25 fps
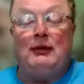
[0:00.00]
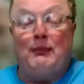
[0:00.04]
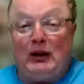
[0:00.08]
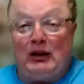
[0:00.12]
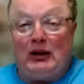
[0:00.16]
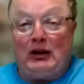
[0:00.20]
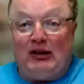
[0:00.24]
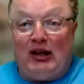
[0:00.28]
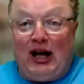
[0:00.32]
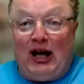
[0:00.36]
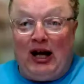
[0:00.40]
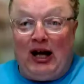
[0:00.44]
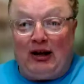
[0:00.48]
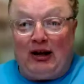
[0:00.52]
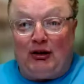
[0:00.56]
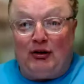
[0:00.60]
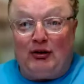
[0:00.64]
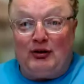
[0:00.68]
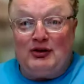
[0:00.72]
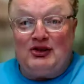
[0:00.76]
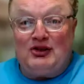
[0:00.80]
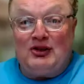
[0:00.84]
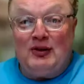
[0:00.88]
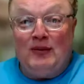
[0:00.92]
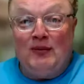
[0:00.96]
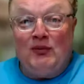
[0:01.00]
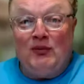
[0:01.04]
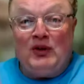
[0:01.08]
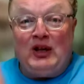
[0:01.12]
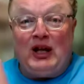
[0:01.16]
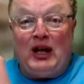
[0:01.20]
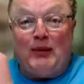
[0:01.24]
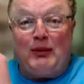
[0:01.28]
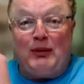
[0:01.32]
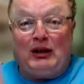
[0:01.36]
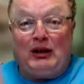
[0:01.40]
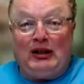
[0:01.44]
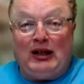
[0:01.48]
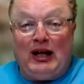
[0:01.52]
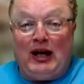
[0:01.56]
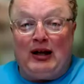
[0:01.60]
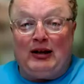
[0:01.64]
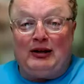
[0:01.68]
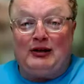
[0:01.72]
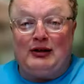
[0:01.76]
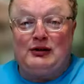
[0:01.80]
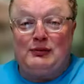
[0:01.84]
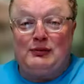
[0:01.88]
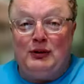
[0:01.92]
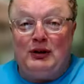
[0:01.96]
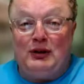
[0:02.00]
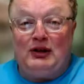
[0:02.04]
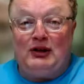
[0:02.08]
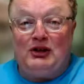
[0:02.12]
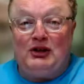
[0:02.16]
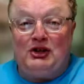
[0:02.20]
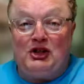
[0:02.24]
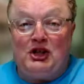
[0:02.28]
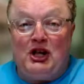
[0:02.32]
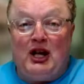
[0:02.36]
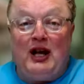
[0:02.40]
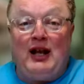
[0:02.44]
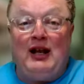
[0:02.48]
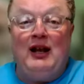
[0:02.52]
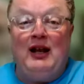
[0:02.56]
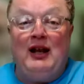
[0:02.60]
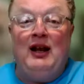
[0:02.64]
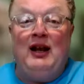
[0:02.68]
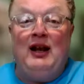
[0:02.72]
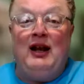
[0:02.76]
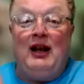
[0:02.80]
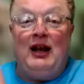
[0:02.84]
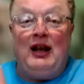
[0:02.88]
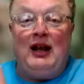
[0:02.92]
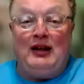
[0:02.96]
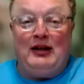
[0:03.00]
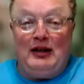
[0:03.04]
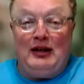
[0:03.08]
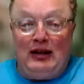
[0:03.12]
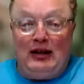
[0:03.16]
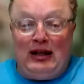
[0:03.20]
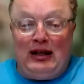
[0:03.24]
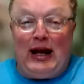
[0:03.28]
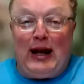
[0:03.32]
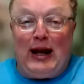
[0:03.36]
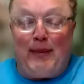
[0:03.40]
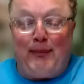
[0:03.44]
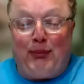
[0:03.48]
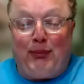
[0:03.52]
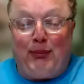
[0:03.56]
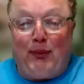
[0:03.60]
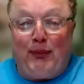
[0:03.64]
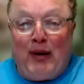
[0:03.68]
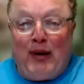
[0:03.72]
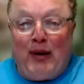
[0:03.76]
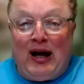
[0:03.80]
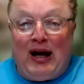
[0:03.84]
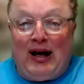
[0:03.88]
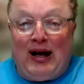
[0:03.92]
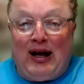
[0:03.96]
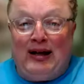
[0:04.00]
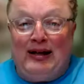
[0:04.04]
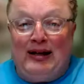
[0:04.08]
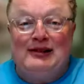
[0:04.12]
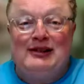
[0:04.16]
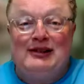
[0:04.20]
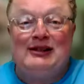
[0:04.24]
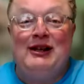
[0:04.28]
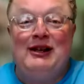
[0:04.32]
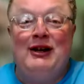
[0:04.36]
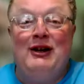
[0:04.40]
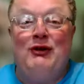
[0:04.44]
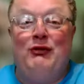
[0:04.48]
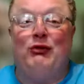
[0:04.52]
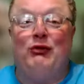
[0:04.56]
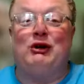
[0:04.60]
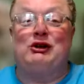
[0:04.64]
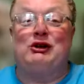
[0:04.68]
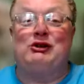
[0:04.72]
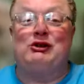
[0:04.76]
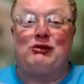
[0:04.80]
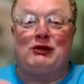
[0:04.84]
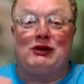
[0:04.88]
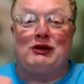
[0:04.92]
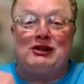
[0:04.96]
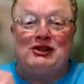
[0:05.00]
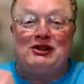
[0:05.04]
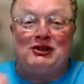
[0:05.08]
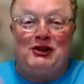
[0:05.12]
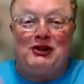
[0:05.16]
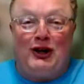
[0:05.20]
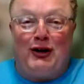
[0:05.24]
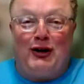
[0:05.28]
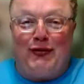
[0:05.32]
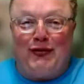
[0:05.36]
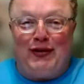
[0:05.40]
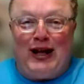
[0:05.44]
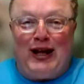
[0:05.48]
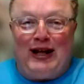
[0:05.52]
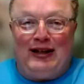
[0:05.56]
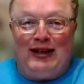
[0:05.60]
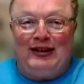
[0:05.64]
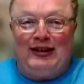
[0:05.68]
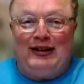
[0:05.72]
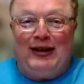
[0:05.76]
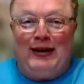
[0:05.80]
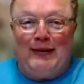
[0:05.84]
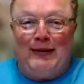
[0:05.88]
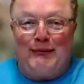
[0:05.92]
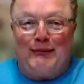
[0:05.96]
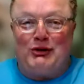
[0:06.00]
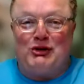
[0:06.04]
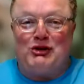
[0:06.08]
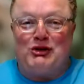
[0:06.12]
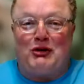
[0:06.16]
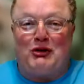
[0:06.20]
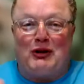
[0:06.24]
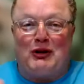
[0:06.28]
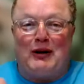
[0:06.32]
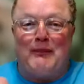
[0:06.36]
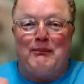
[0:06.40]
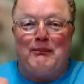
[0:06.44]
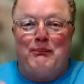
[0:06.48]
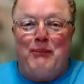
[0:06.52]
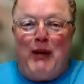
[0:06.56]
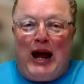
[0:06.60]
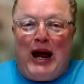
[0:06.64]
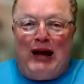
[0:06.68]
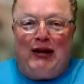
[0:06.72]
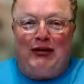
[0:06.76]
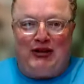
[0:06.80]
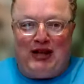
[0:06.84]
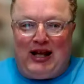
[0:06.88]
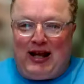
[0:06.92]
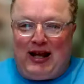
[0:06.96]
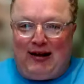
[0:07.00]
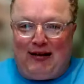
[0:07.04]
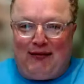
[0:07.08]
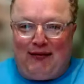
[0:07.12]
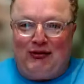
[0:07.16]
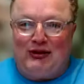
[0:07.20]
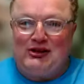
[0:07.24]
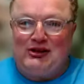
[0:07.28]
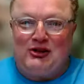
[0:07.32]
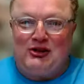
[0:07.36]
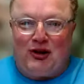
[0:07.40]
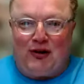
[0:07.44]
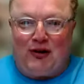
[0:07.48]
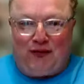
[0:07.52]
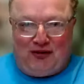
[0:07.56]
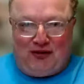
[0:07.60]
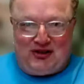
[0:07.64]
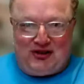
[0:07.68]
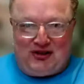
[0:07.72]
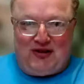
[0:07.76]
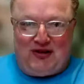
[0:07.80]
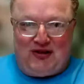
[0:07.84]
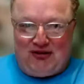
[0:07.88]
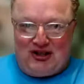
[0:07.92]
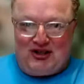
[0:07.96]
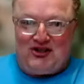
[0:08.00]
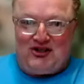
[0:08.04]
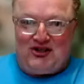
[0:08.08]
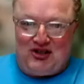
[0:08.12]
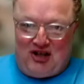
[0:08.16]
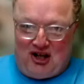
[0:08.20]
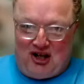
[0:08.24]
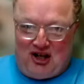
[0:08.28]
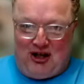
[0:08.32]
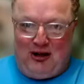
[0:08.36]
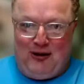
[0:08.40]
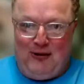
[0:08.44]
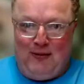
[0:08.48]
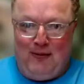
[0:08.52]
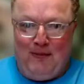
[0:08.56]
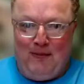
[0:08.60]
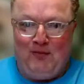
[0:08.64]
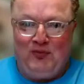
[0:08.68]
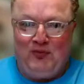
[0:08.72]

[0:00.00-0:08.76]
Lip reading: to McDonald's, and McDonald's put the shit into the apple pies, which were served at a temperature of that of the surface of the sun.